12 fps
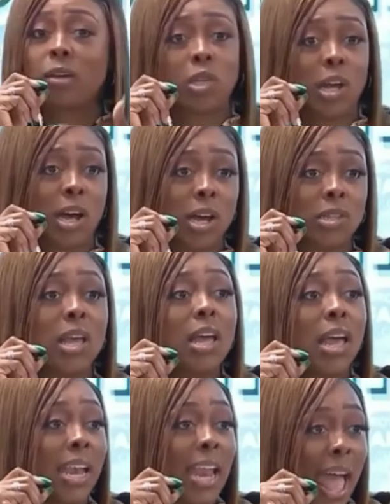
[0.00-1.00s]
large.
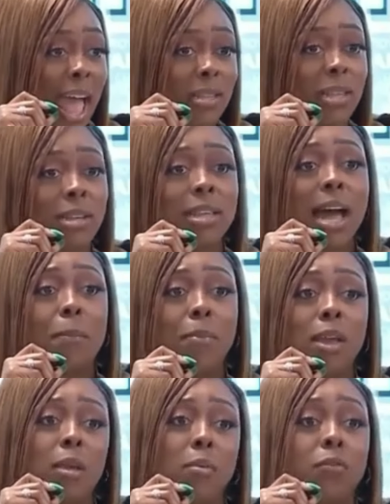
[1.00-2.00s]
WGN
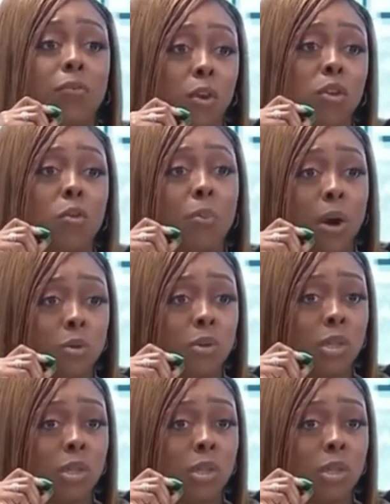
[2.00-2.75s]
Investigates dug into her